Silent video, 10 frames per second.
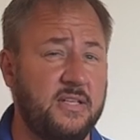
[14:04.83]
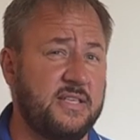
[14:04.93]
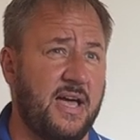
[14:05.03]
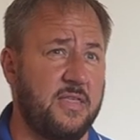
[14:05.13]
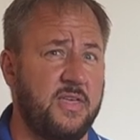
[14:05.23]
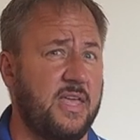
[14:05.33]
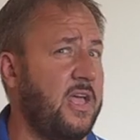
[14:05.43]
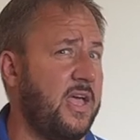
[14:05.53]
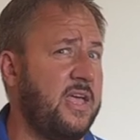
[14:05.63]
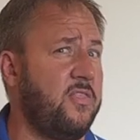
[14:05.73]
It's, I think,
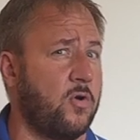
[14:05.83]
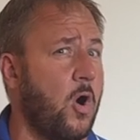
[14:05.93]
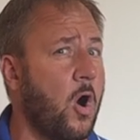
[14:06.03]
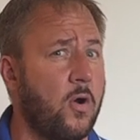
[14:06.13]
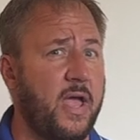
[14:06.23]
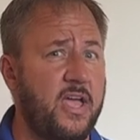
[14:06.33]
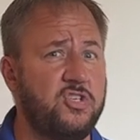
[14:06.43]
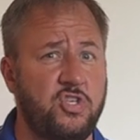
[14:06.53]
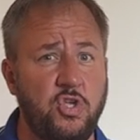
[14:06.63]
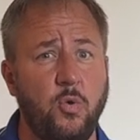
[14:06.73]
either
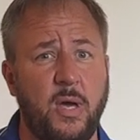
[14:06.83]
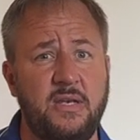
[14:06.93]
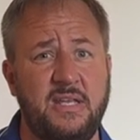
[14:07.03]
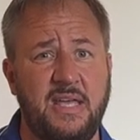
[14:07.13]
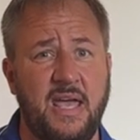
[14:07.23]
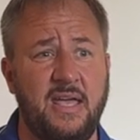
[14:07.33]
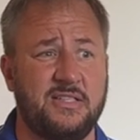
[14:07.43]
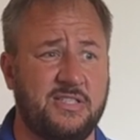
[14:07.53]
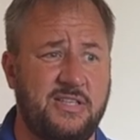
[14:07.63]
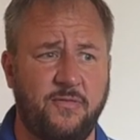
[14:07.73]
R-H-U-N-D-A.
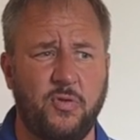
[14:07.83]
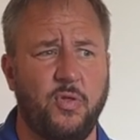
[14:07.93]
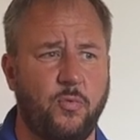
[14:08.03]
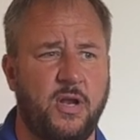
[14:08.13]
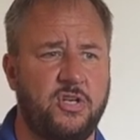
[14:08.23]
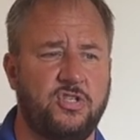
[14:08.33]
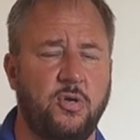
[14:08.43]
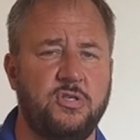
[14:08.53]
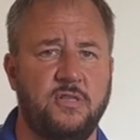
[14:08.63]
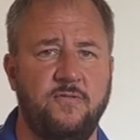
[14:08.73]
It's different than the one I
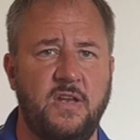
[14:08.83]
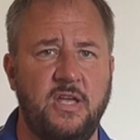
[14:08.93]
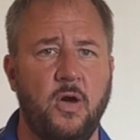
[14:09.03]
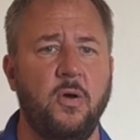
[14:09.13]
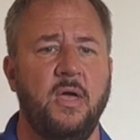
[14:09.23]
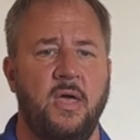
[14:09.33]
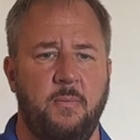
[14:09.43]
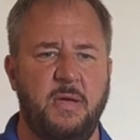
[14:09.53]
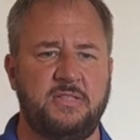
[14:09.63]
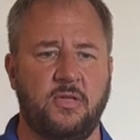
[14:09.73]
showed you in the video.
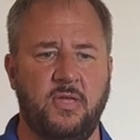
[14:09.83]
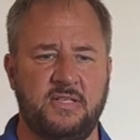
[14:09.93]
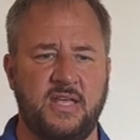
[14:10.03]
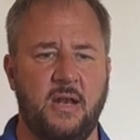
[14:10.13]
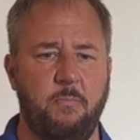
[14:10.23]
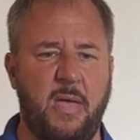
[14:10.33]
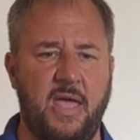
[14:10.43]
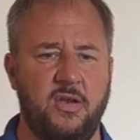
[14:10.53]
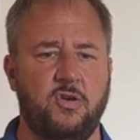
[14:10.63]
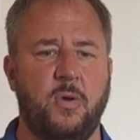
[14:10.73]
Basically, it's got a
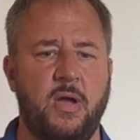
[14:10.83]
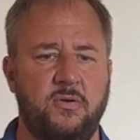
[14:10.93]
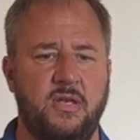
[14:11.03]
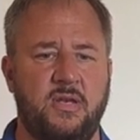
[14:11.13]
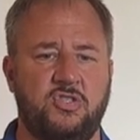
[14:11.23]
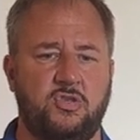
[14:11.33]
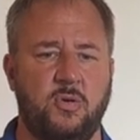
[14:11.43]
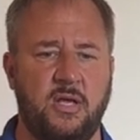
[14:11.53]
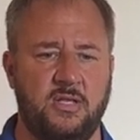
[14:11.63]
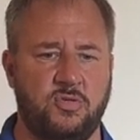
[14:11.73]
band around it.
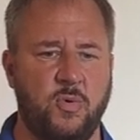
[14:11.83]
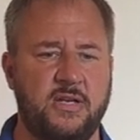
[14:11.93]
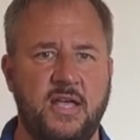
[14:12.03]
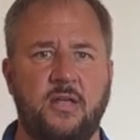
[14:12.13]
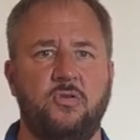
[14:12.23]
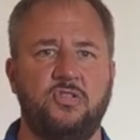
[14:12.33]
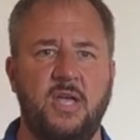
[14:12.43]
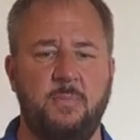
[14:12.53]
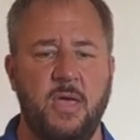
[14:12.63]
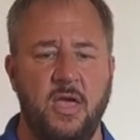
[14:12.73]
It's rectangular shape.